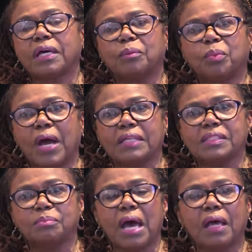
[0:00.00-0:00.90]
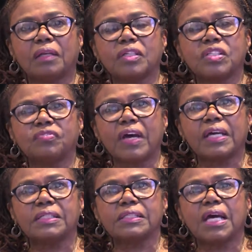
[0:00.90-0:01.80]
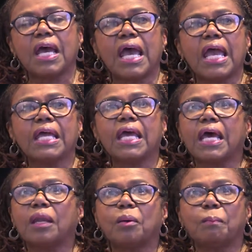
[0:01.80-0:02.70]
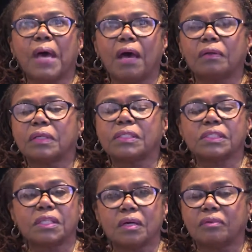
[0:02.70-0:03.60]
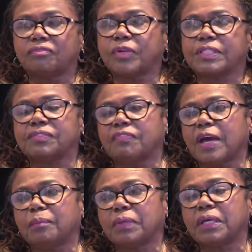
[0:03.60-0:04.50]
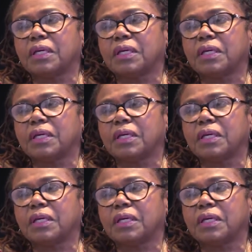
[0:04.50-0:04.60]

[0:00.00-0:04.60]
had a bright smile on his face, and he had a boundless love for his family.